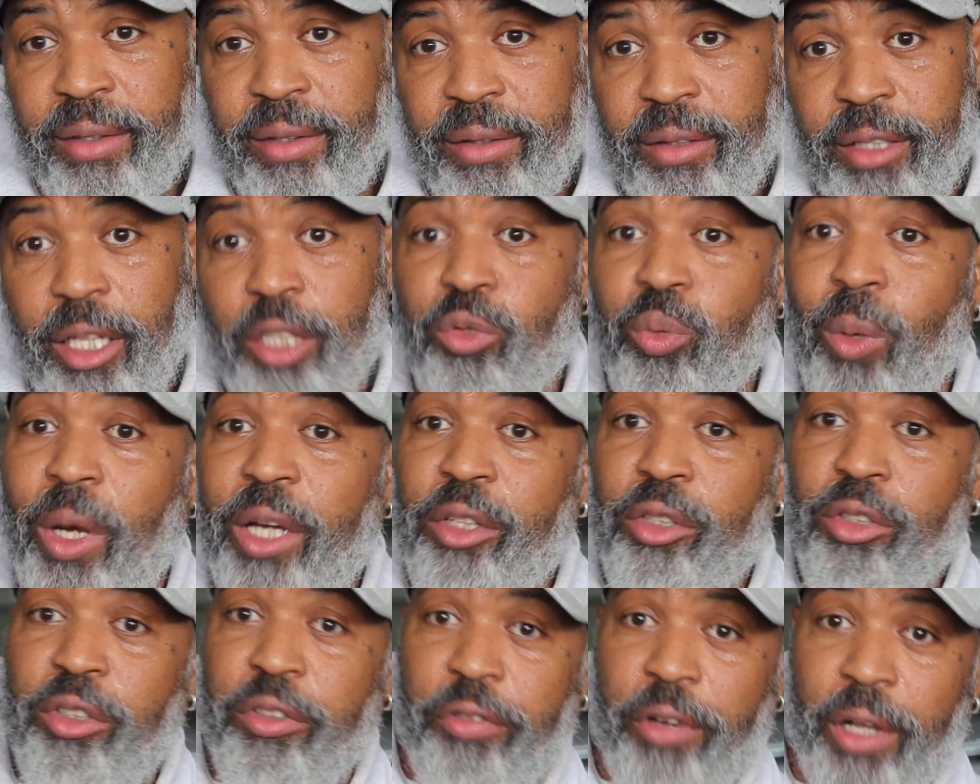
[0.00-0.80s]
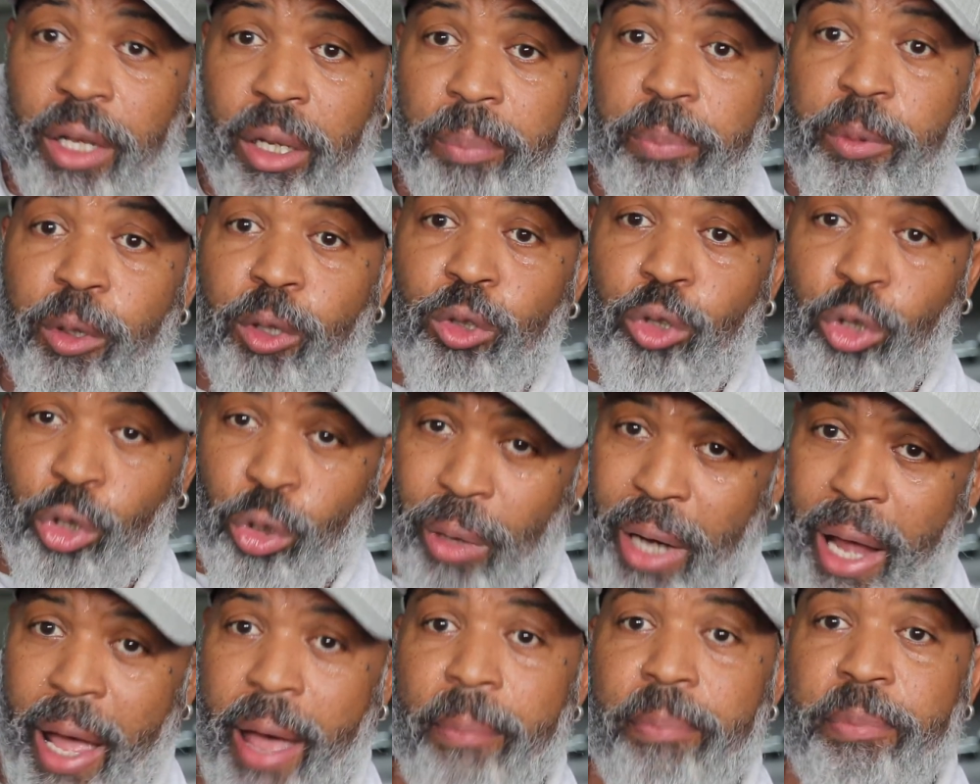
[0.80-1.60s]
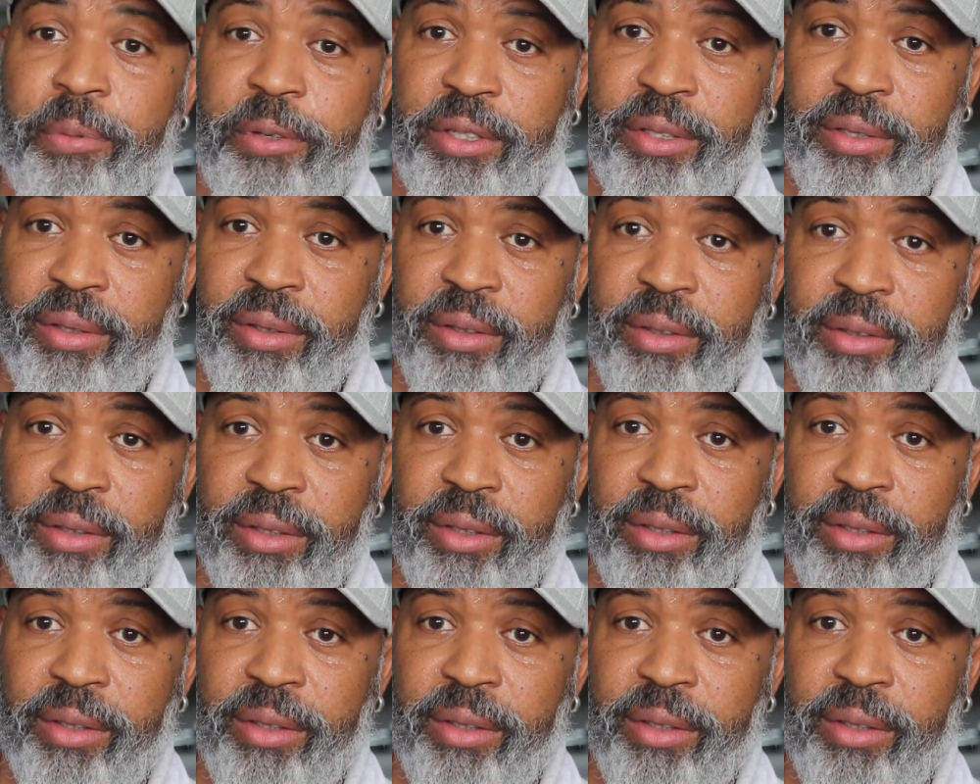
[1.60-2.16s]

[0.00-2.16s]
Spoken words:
That's why you develop your traps.